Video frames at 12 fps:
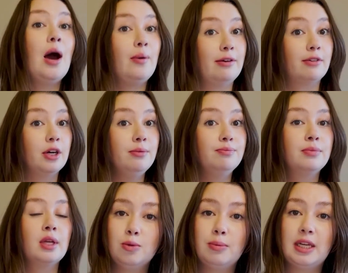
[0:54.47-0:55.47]
However,
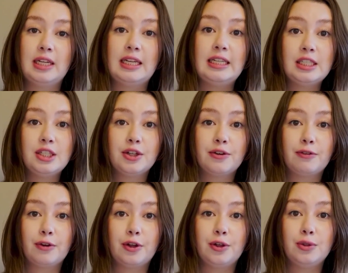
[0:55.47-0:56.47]
this will make it easier
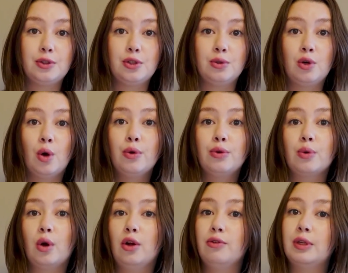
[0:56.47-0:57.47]
for you to go through
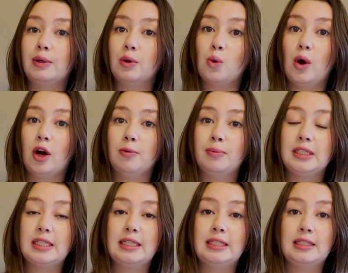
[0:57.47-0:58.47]
all of their
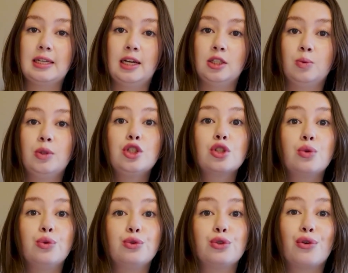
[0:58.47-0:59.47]
requirements and decide which
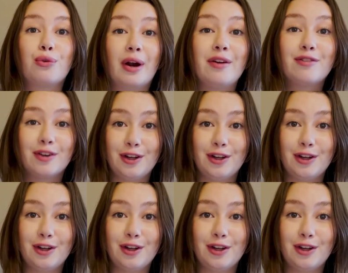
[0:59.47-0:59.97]
schools are right for